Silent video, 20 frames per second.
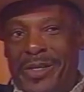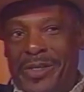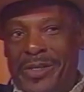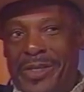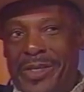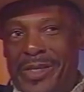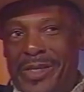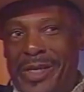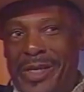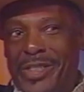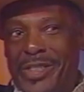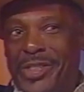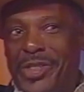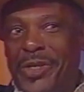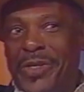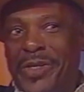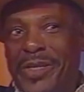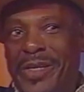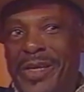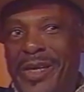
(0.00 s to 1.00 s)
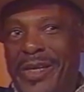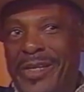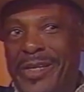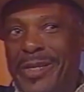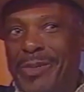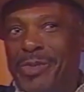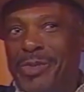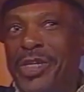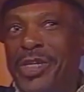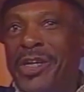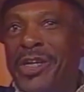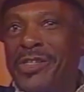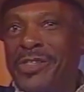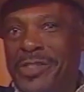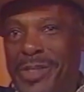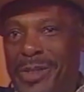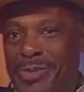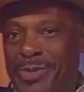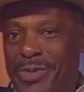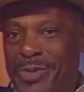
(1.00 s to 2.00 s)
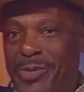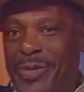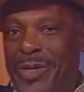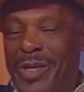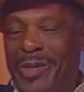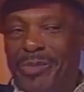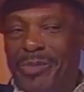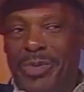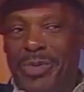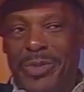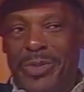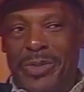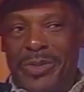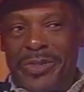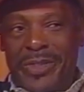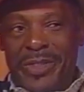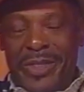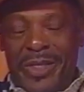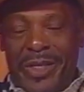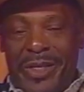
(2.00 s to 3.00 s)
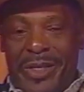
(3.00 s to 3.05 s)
uh, I started a guy named Charlie Sampson, the Riding Bulls,